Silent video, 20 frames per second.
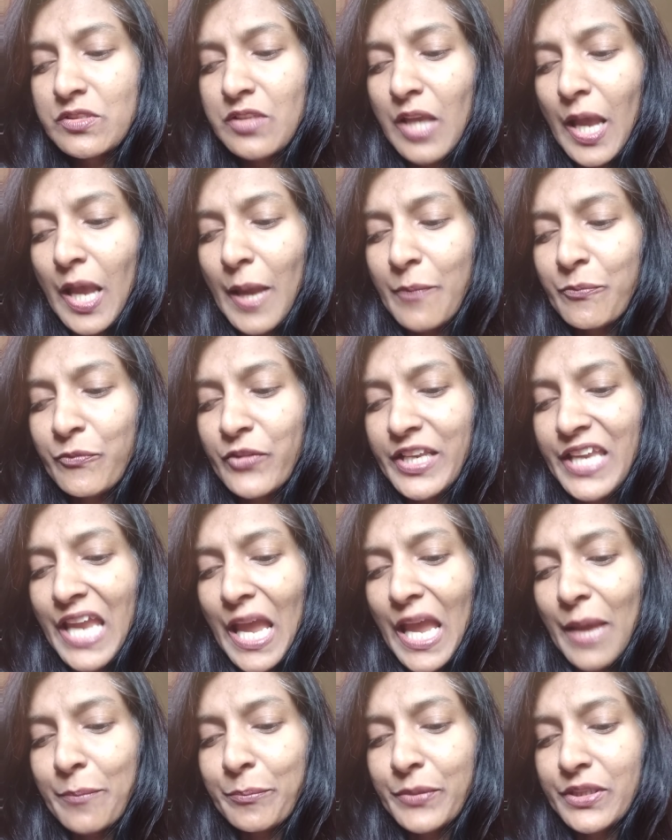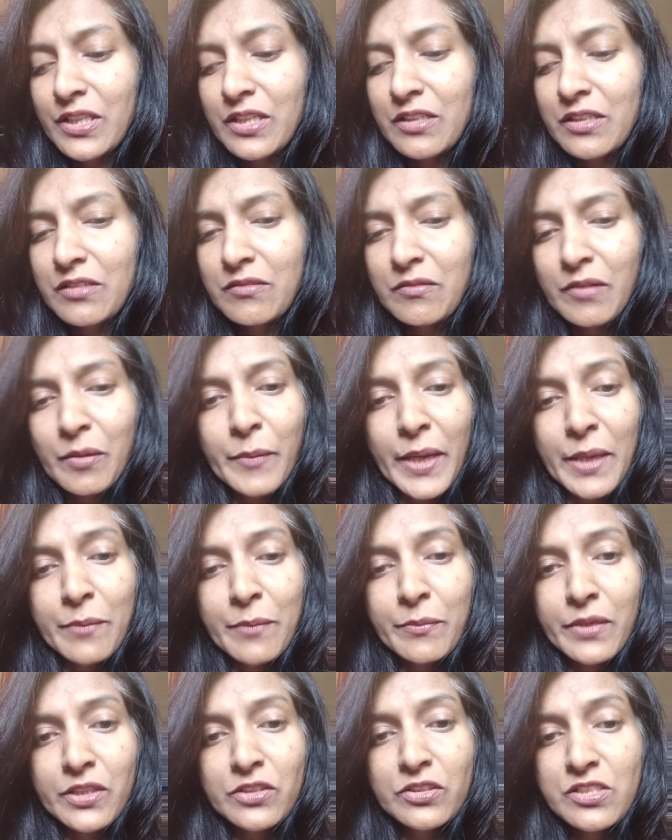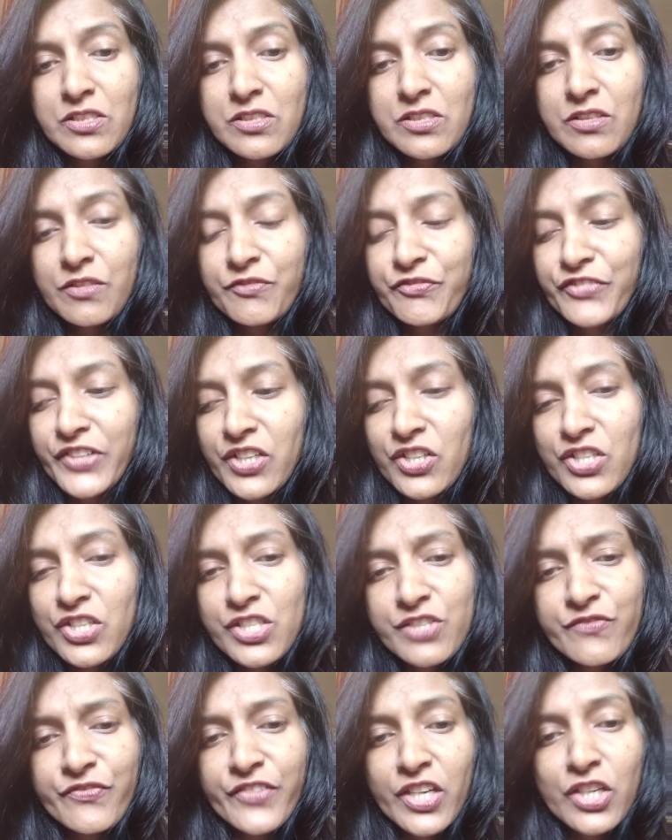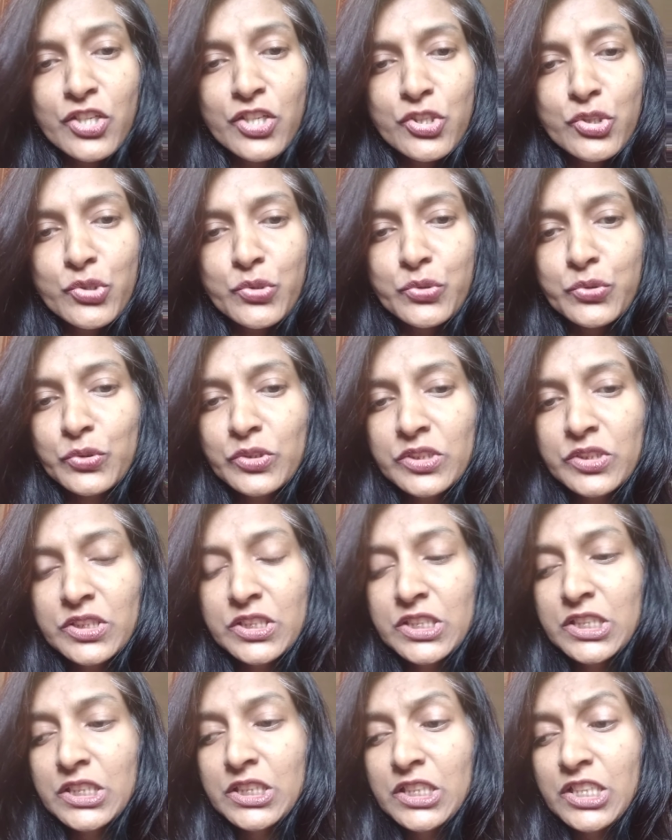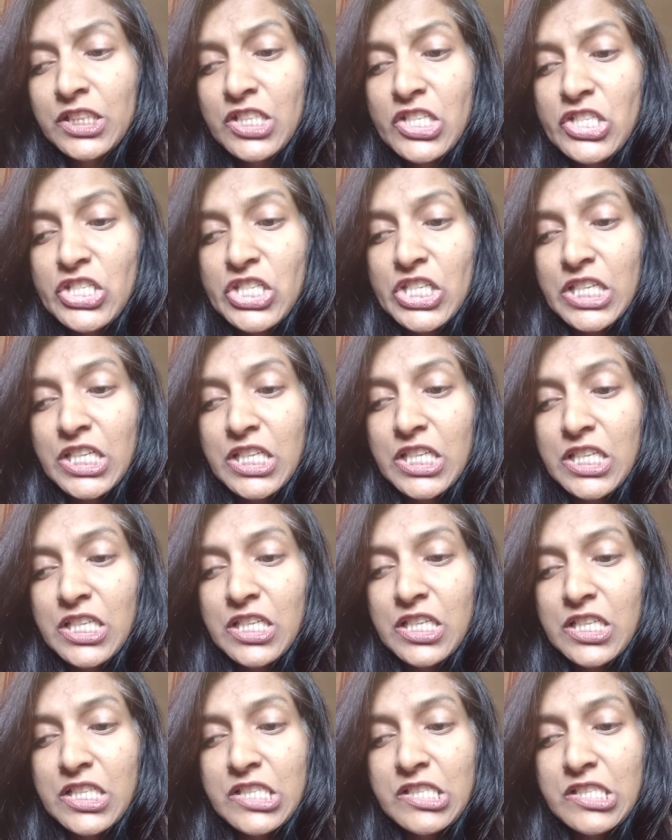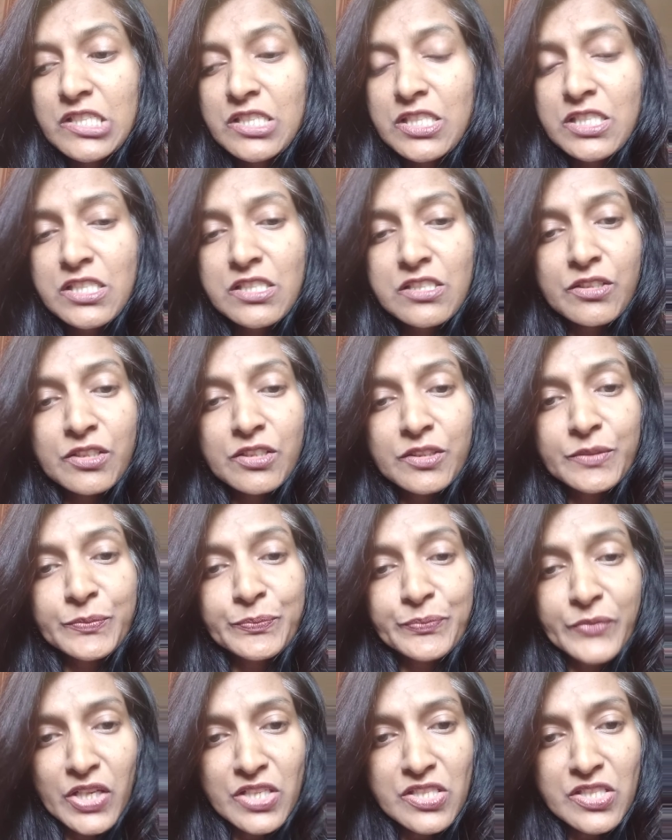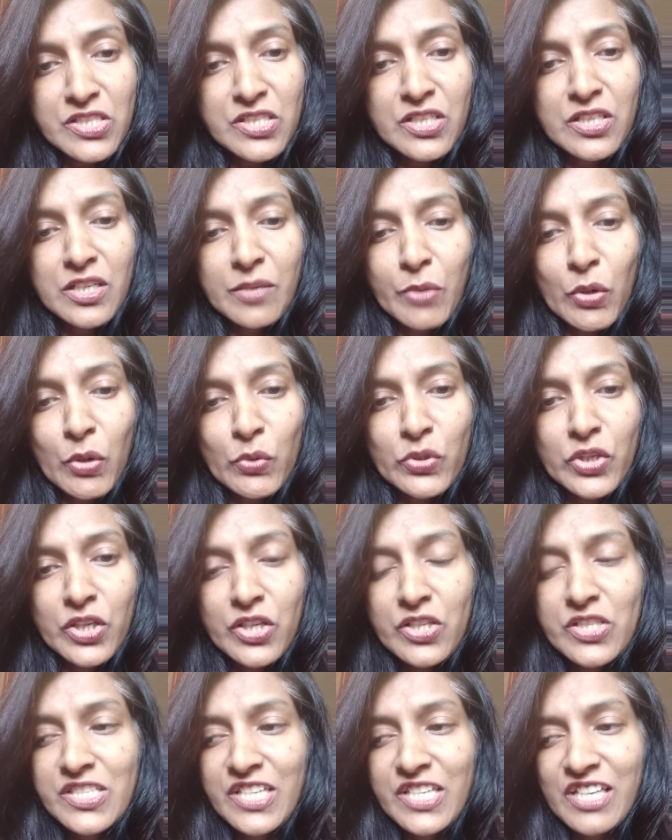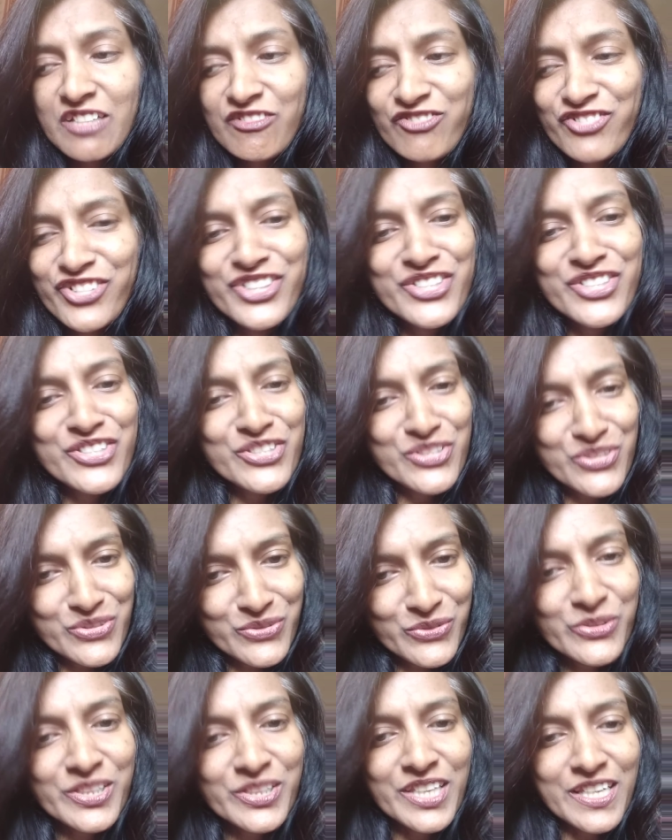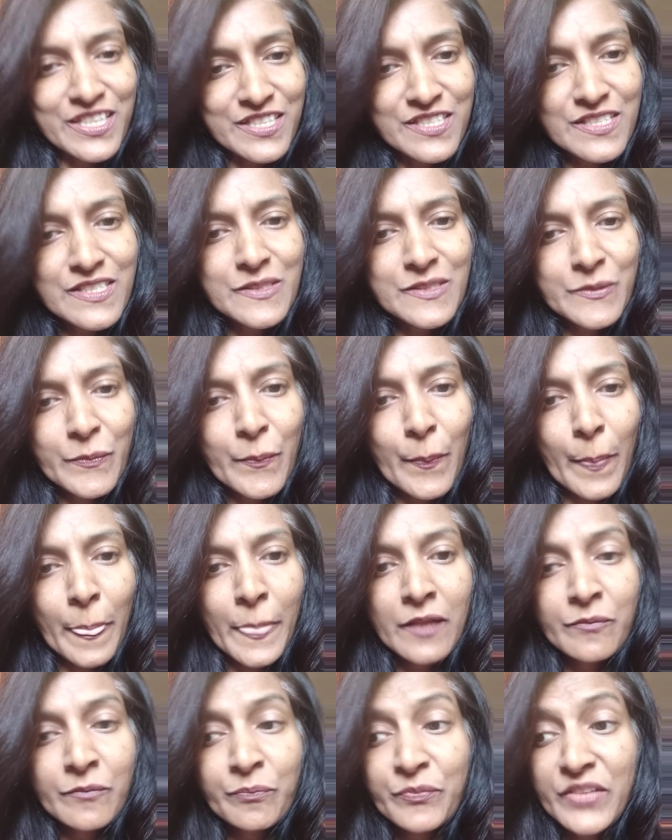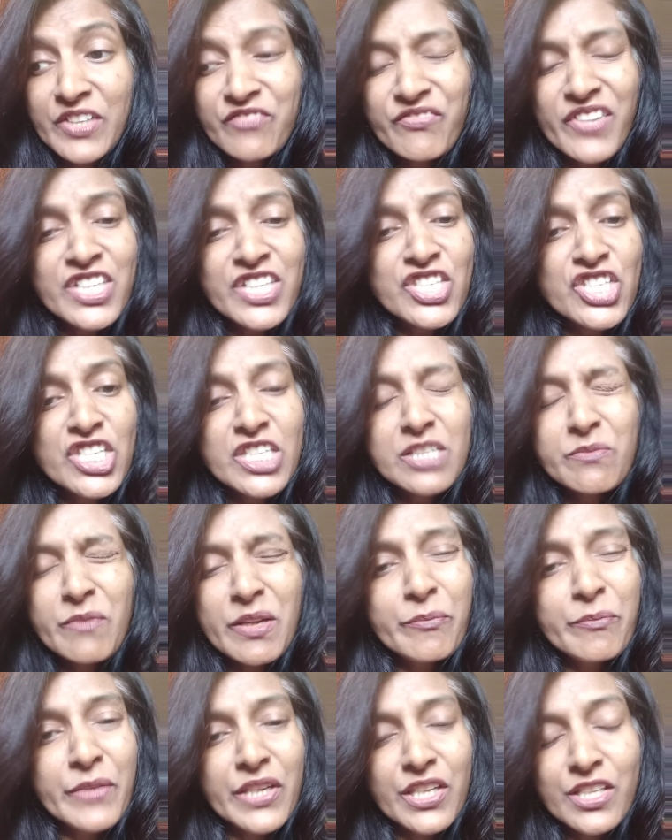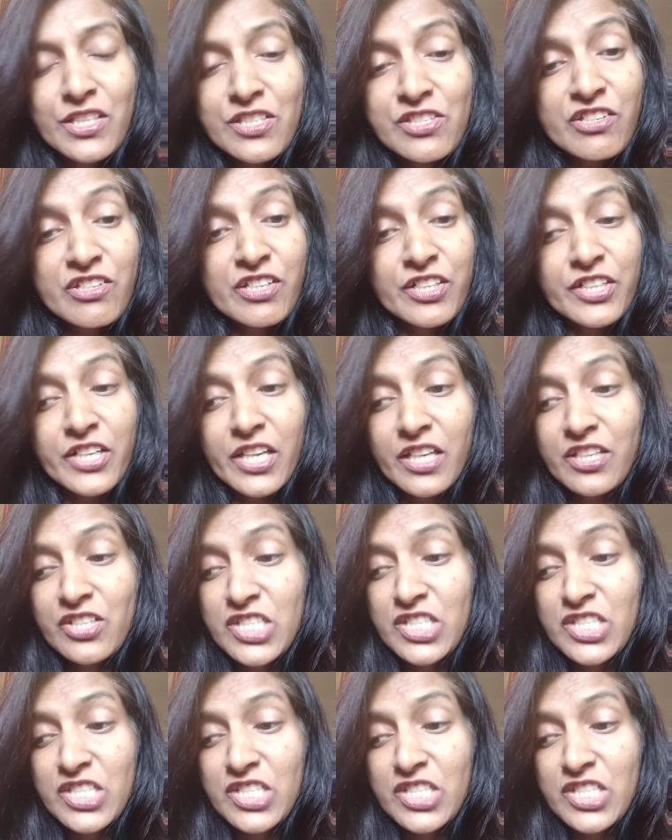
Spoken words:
I'm very happy that my mother is a fitness freak, so she is concerned about herself. So yes, in fact, she's my biggest critic.